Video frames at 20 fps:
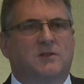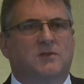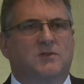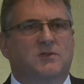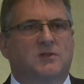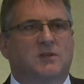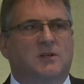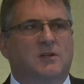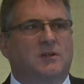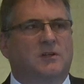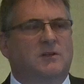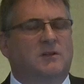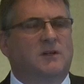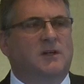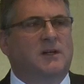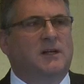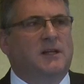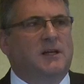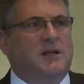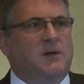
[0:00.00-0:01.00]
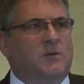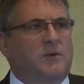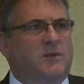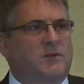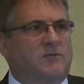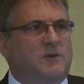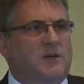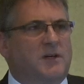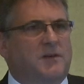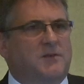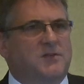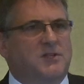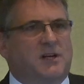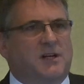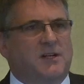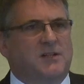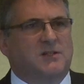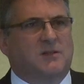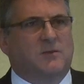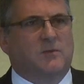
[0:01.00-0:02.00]
concerned with the rate of
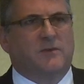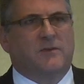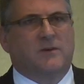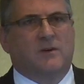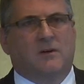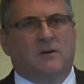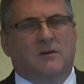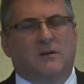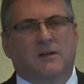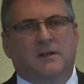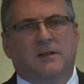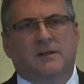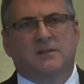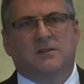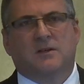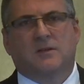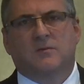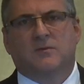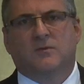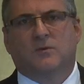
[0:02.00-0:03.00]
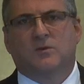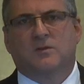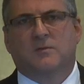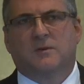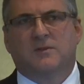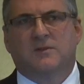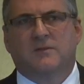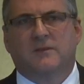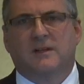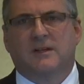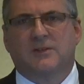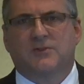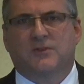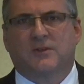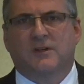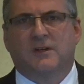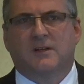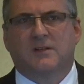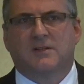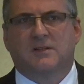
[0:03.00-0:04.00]
change that we've got in terms of automotive
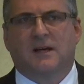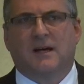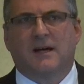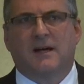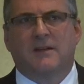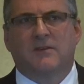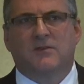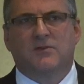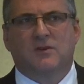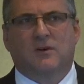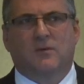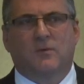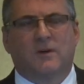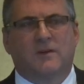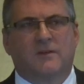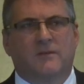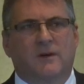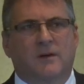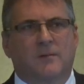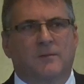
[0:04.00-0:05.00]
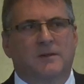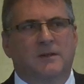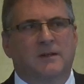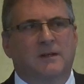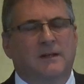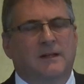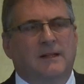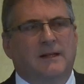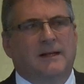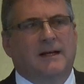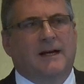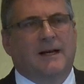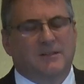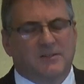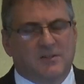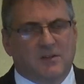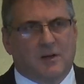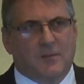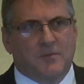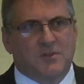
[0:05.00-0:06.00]
electronics and software development and
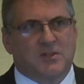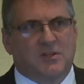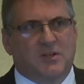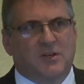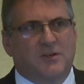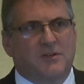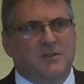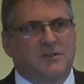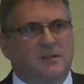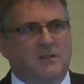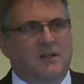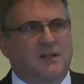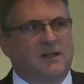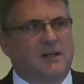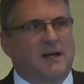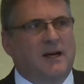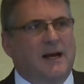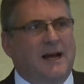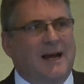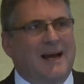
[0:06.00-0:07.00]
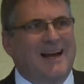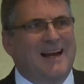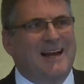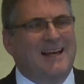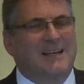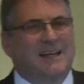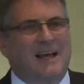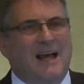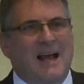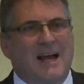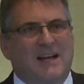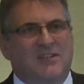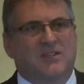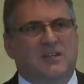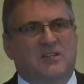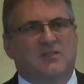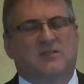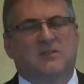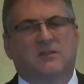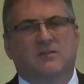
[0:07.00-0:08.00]
cybersecurity and
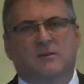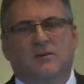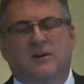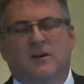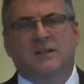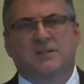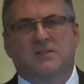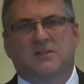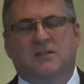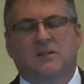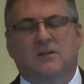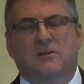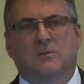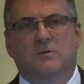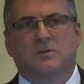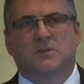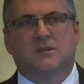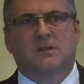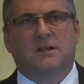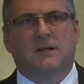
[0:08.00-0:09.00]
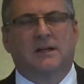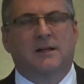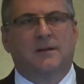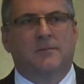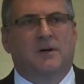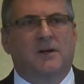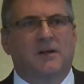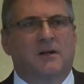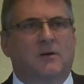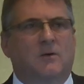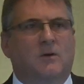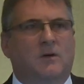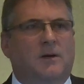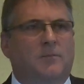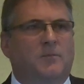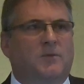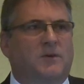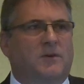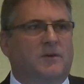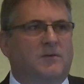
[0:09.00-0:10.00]
access to the right skills. I know a
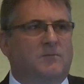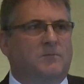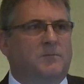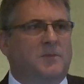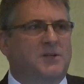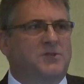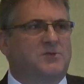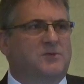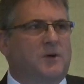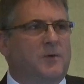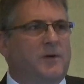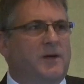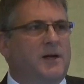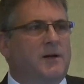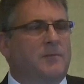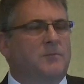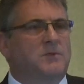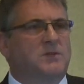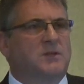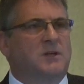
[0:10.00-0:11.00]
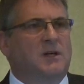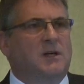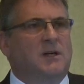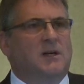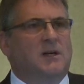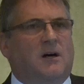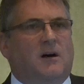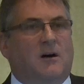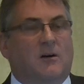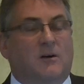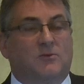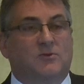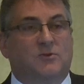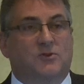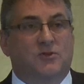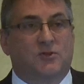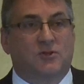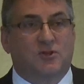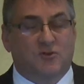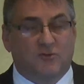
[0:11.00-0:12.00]
number of the major OEMs are
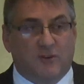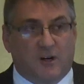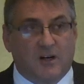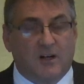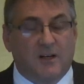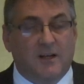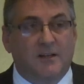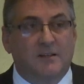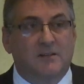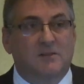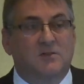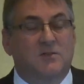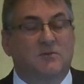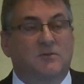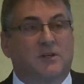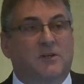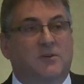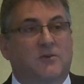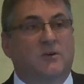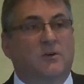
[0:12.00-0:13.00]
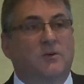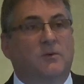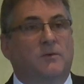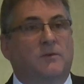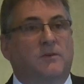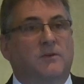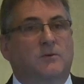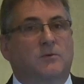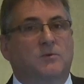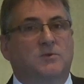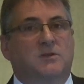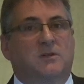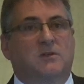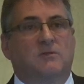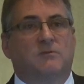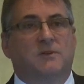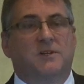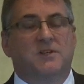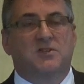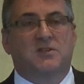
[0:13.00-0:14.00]
struggling to recruit. They're
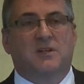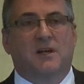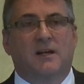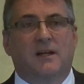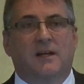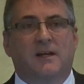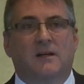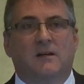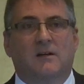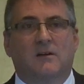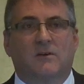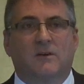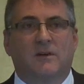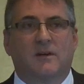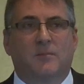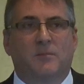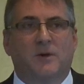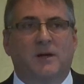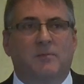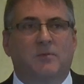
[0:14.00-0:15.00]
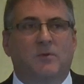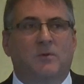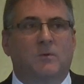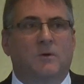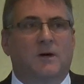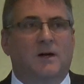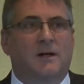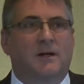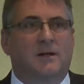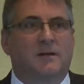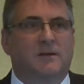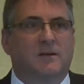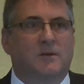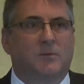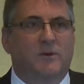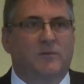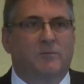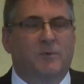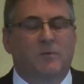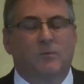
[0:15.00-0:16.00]
also reskilling a lot of their people, and
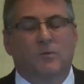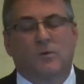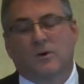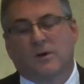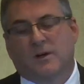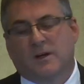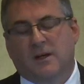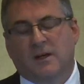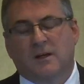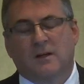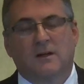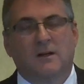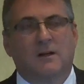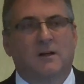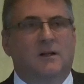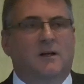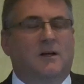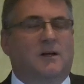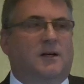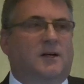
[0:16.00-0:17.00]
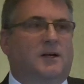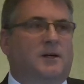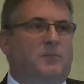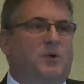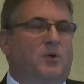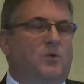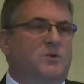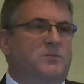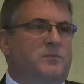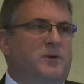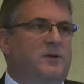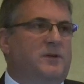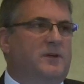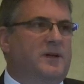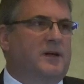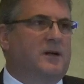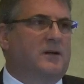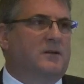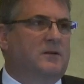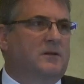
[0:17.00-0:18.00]
we've been working, Paul's been
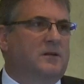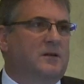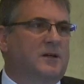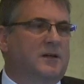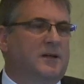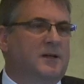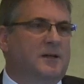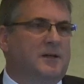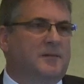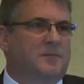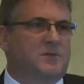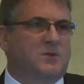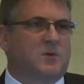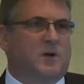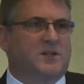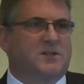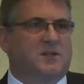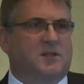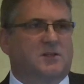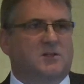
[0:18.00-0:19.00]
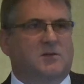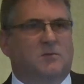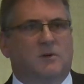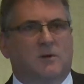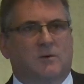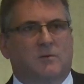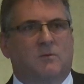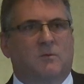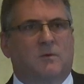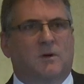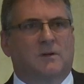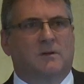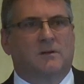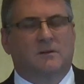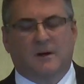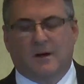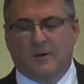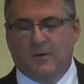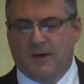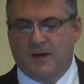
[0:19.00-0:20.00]
down to Essex to work with one
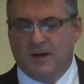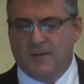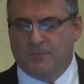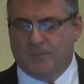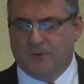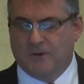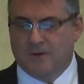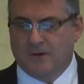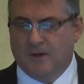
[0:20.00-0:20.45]
OEM,